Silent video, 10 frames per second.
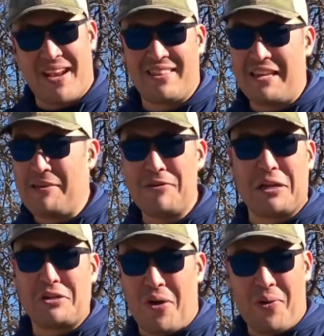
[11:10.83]
I think you
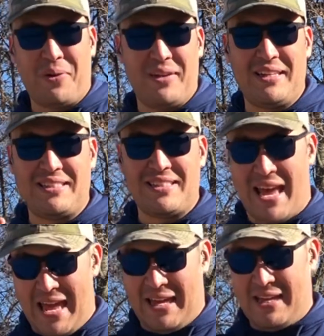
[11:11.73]
can totally
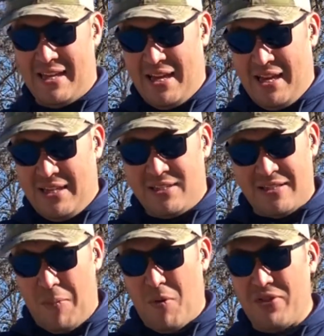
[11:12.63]
take
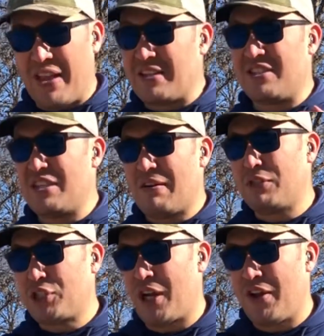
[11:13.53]
someone that has never
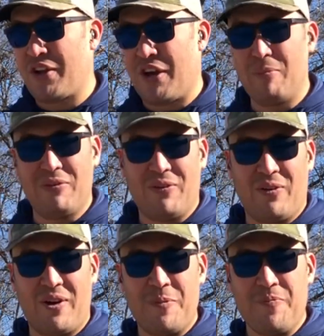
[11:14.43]
shot a gun
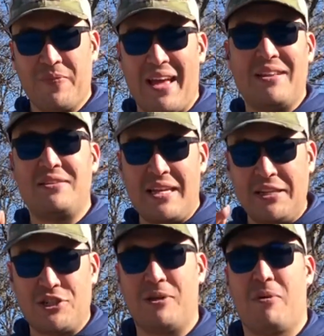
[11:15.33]
before and
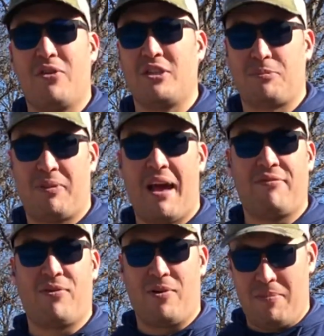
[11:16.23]
teach them on this
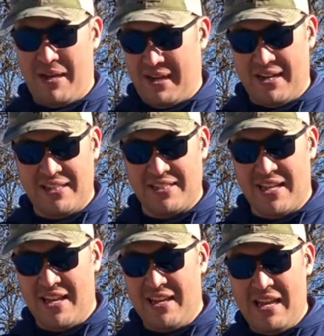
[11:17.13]
platform, because
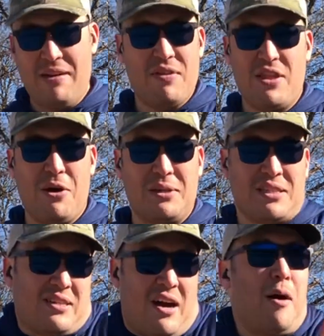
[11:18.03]
even though it's
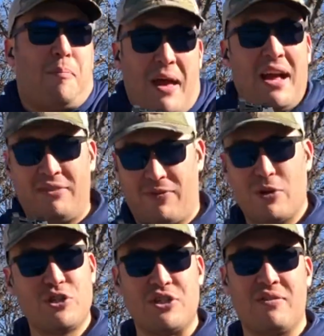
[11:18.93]
a compact
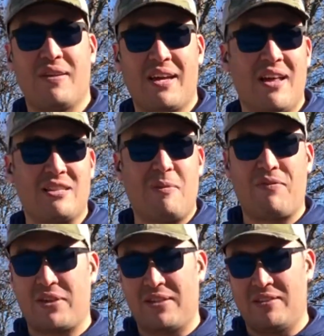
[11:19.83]
version of a gun, it's meant
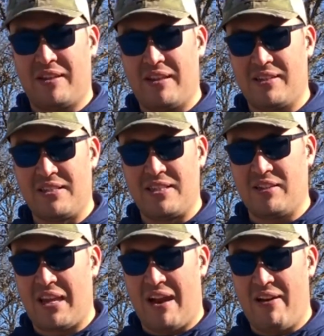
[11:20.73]
for
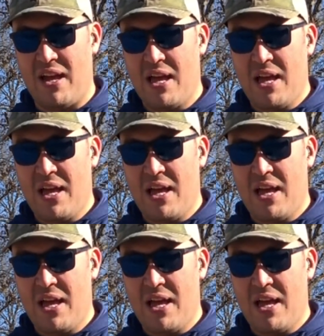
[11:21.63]
concealed carry,